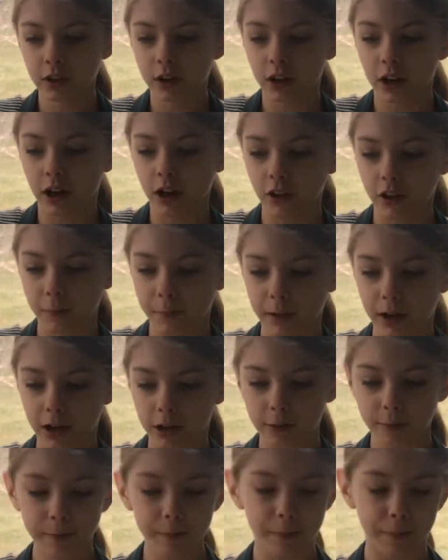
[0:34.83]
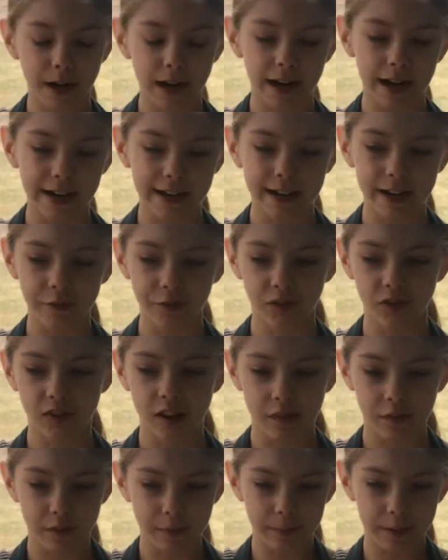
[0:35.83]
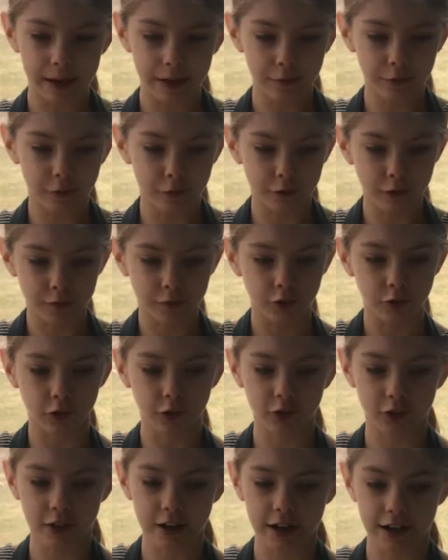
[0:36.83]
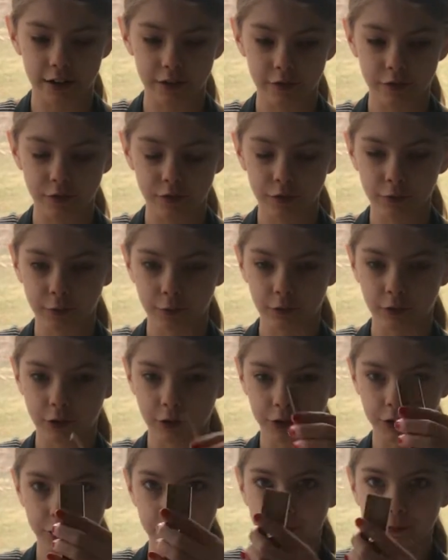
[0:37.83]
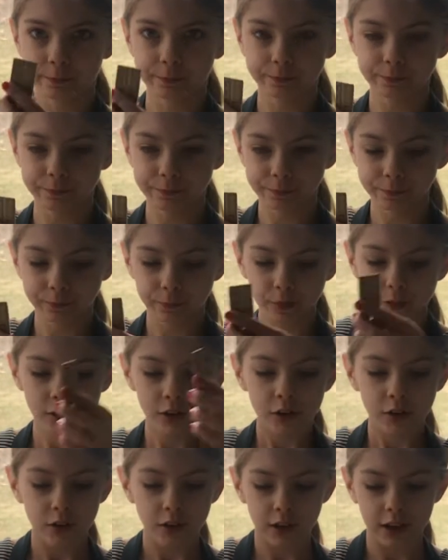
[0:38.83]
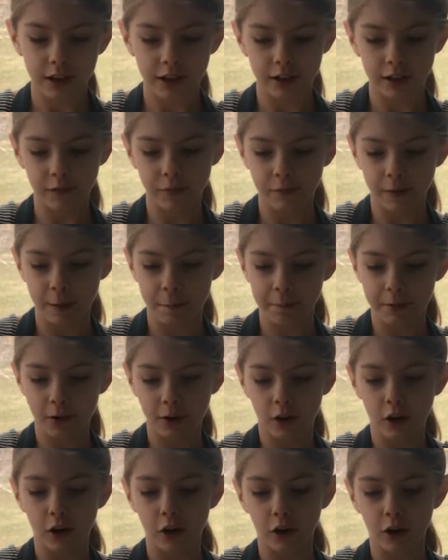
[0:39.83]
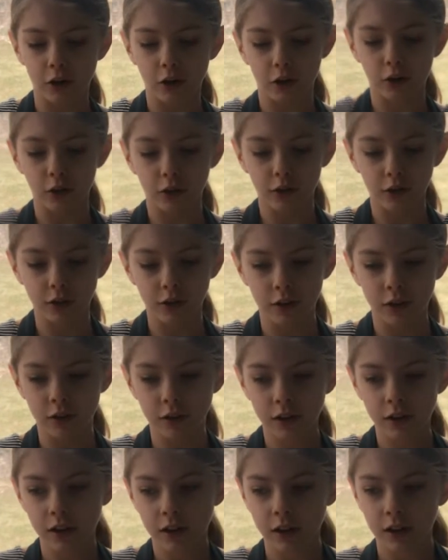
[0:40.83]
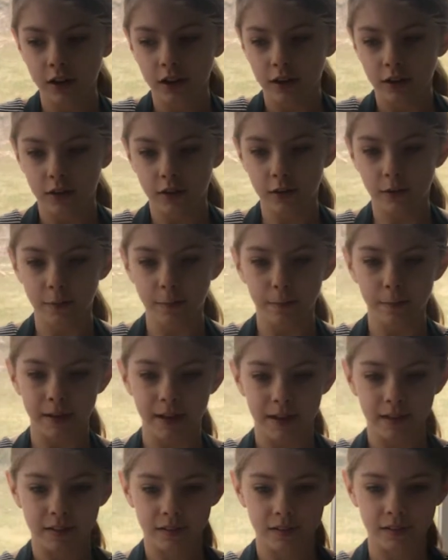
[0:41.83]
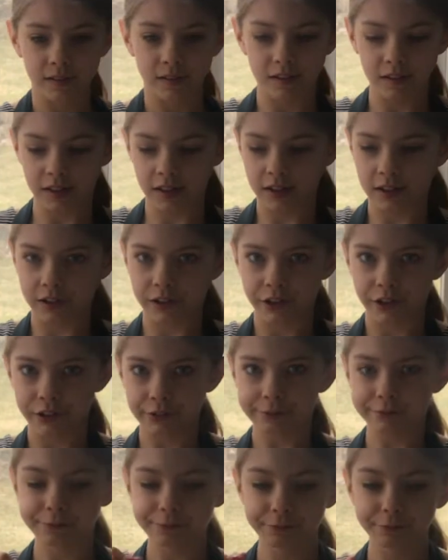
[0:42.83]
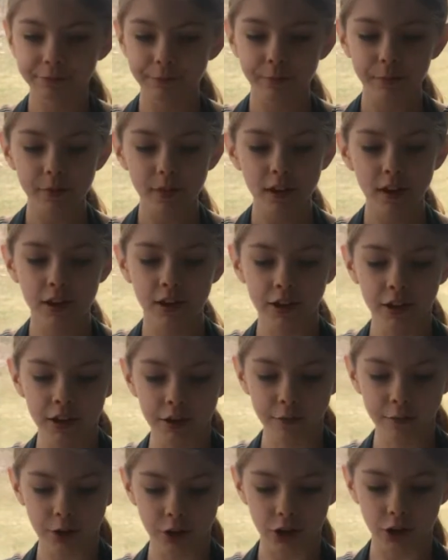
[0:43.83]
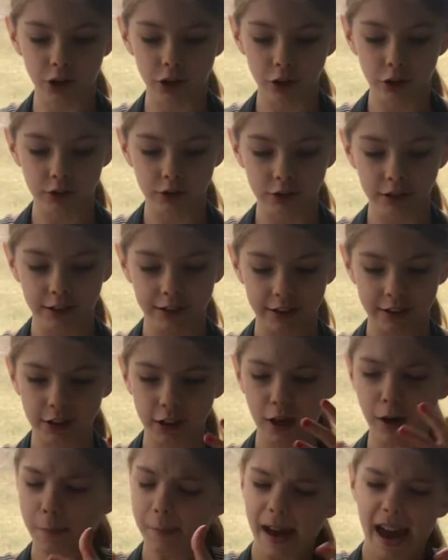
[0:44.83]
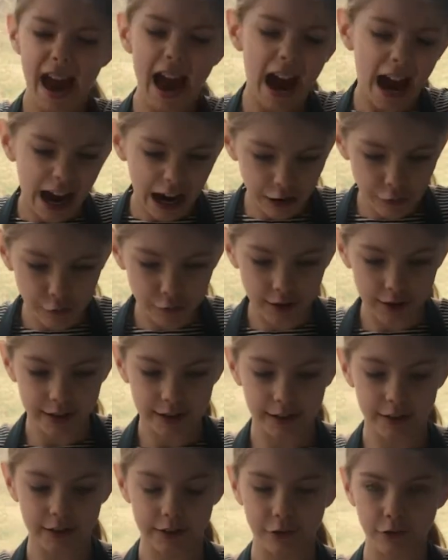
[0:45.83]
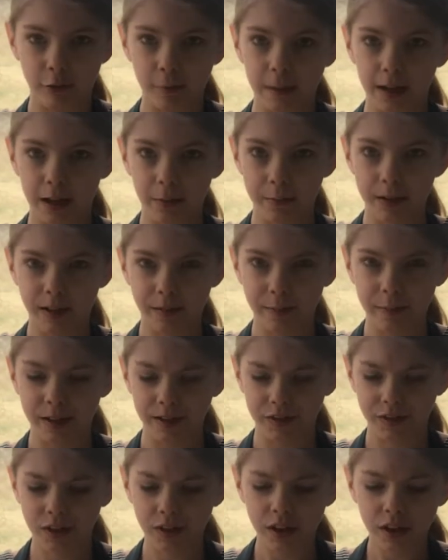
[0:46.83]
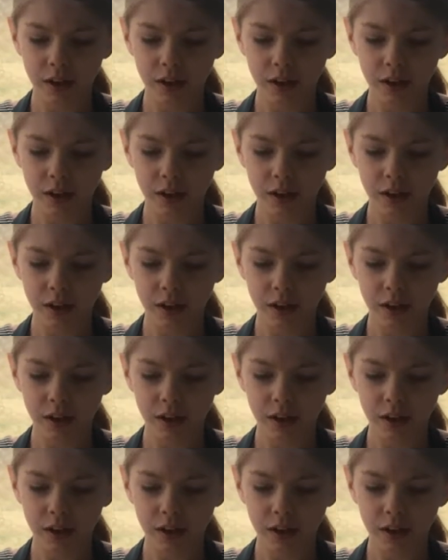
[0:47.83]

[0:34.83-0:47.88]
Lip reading: on the bottom, but I have 7x4 if you look at it with a ruler. And if I put all the mix in here, it would all like come out and it would make a big mess.